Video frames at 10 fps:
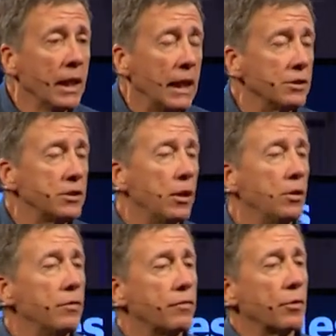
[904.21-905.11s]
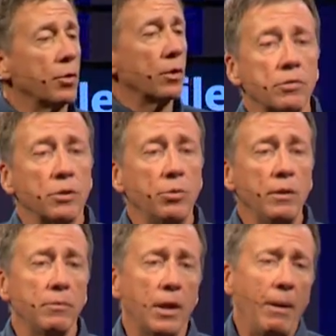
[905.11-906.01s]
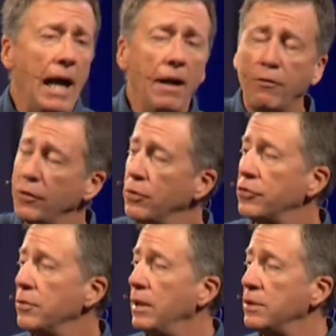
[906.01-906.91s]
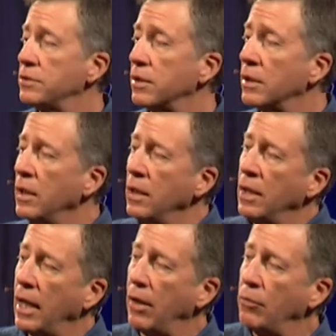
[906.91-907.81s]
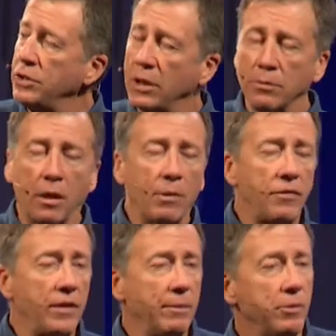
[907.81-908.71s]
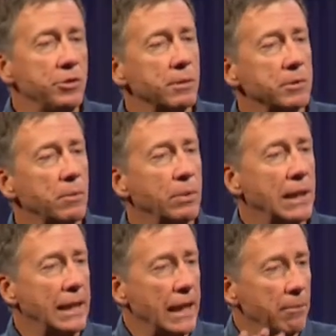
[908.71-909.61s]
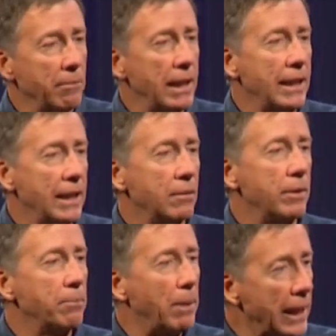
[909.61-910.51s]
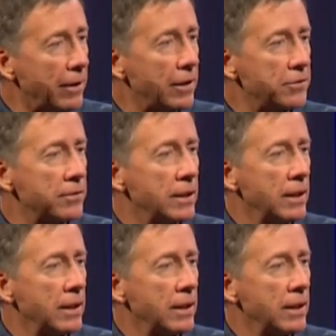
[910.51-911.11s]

And so for so we about halfway through the semester, uh, we jumped all my family. We jumped on a plane and met him in Paris.